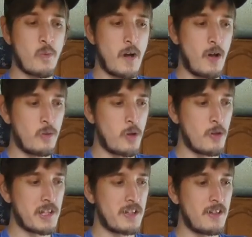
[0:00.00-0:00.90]
well
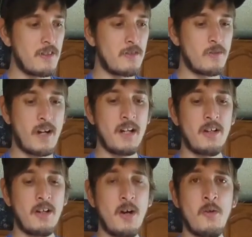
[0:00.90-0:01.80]
roasted and ready
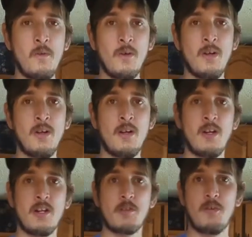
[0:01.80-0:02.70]
to go. So